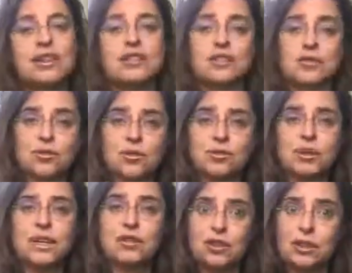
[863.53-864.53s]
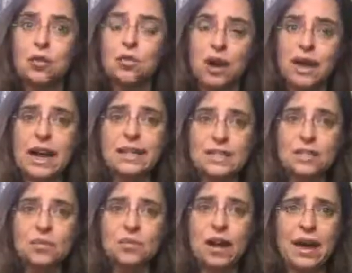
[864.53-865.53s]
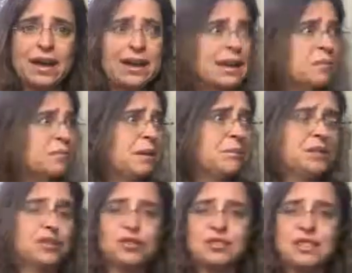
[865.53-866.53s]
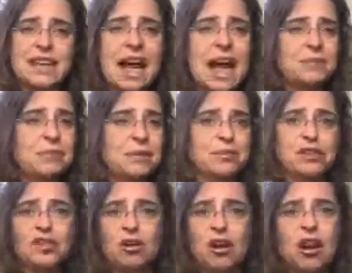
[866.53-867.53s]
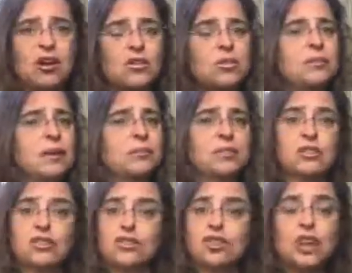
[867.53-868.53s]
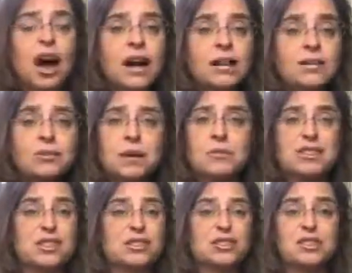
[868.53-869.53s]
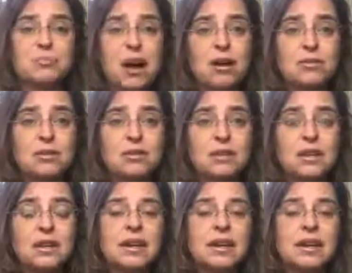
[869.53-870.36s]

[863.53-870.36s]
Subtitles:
So 3, look at what gets in the way. Maybe it's your dad, maybe it's your uncle, maybe it's your child, maybe it's your spouse.